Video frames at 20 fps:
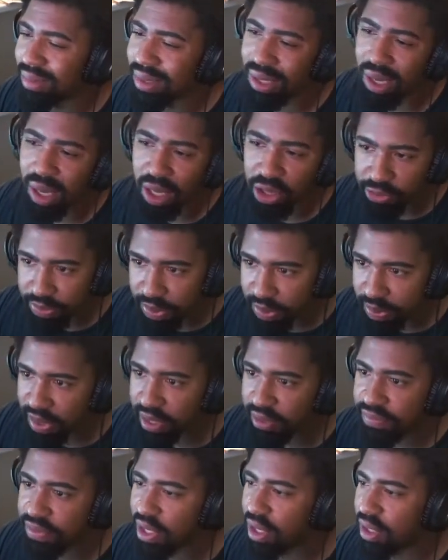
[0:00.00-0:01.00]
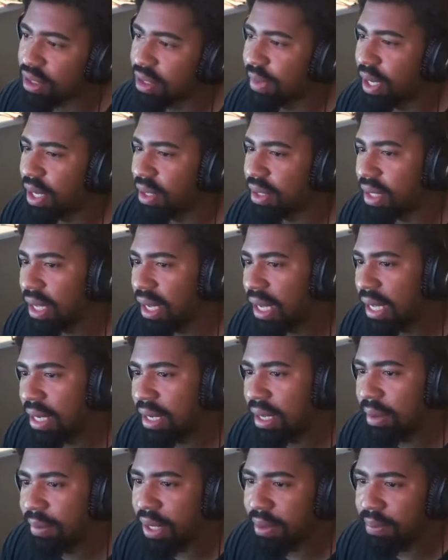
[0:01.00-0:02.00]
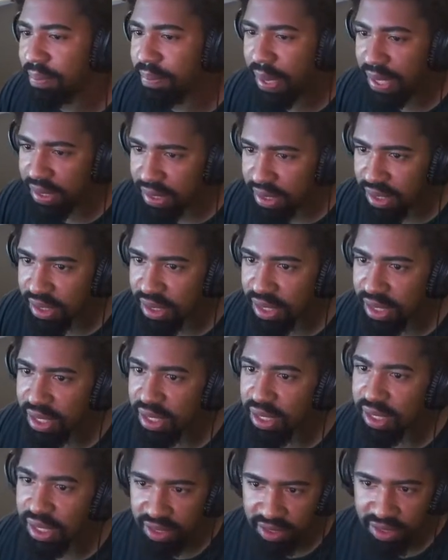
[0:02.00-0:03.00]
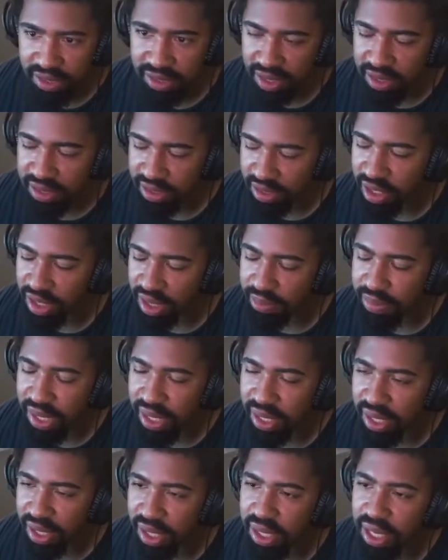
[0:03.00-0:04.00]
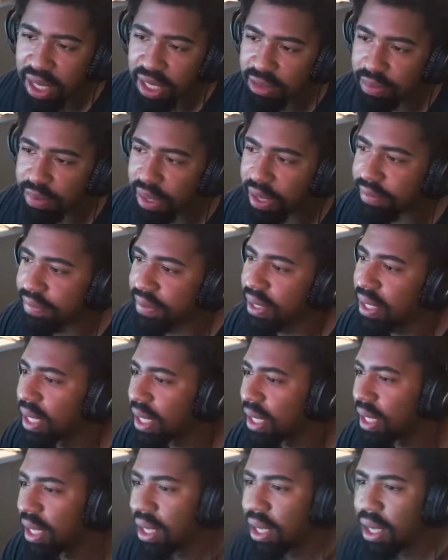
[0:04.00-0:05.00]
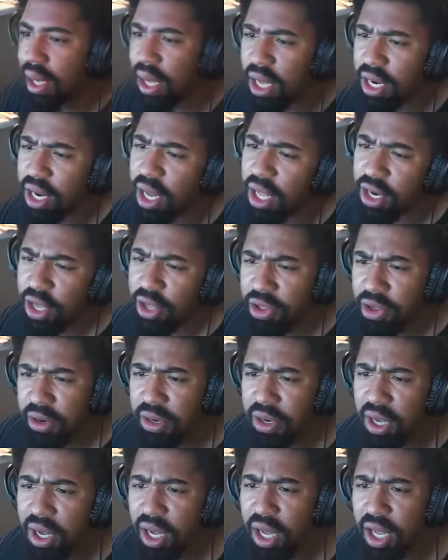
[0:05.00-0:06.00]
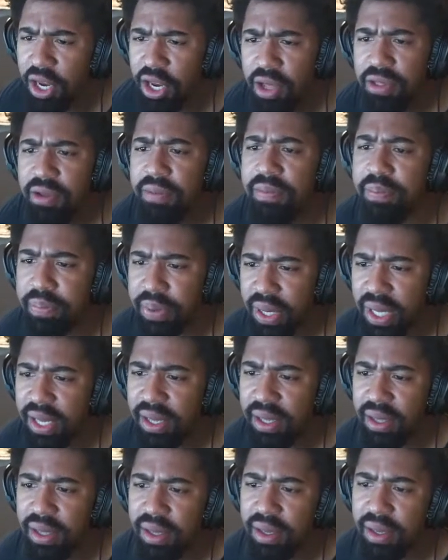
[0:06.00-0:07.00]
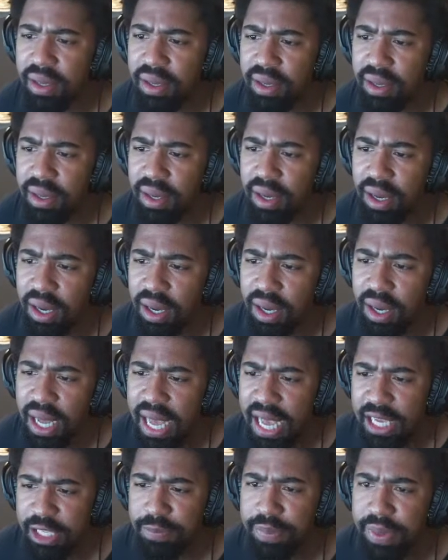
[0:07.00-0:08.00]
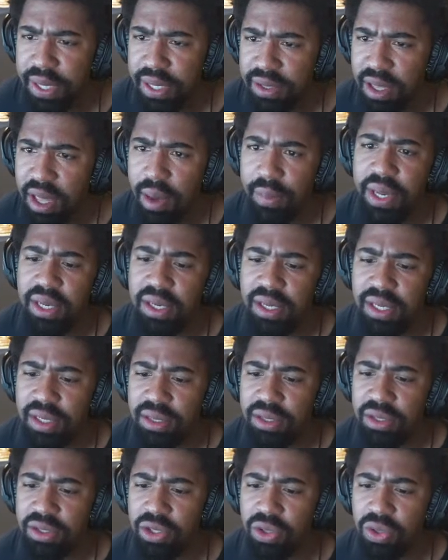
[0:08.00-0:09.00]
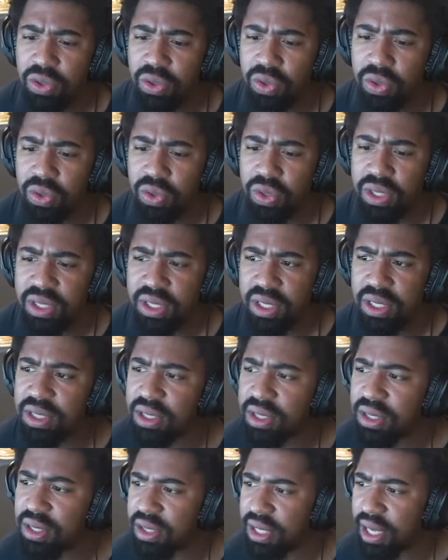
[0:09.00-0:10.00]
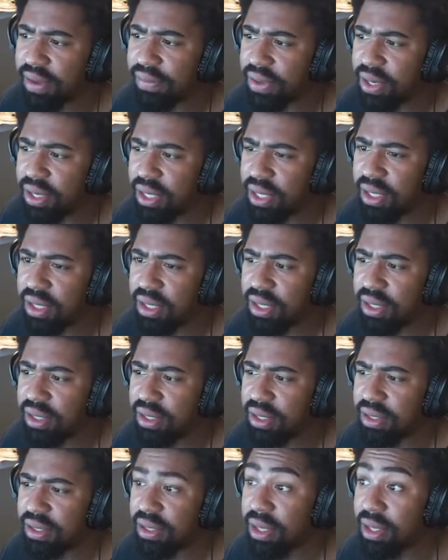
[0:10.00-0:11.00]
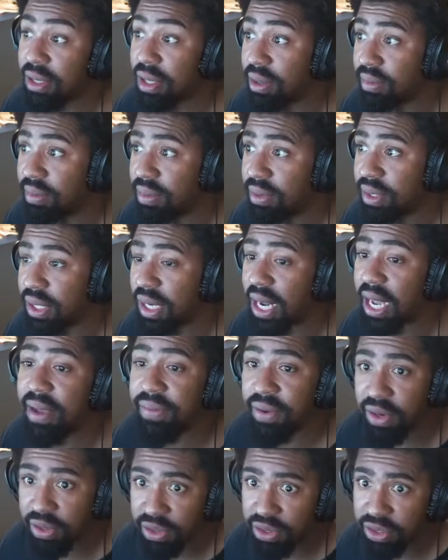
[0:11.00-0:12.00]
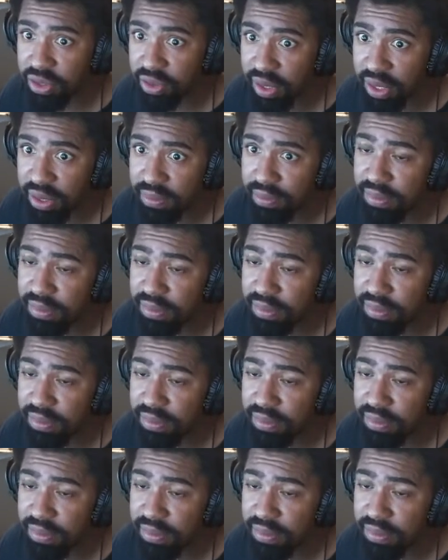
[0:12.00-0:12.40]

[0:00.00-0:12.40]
Other people have talked about that. I mean, basically, it's going to be getting a nice buff. Another big aspect coming into season 7 is clubs, and I have it on the screen.